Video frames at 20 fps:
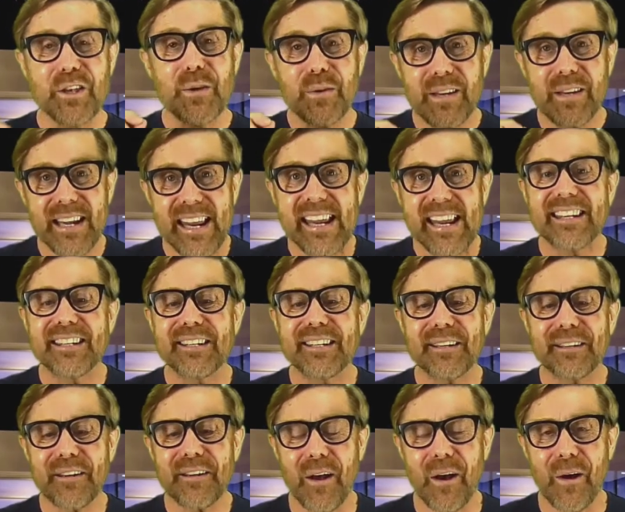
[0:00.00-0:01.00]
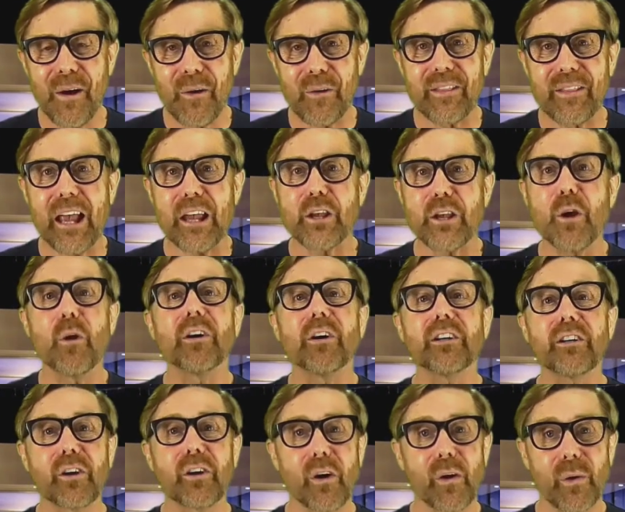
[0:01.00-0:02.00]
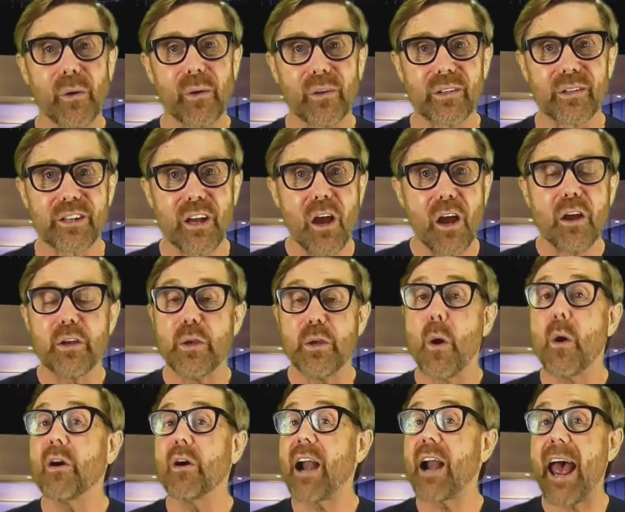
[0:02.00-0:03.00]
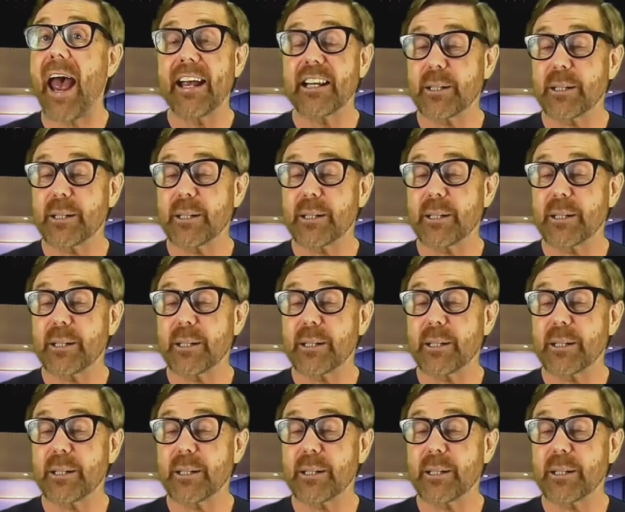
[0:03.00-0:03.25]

You need to know that your goals, your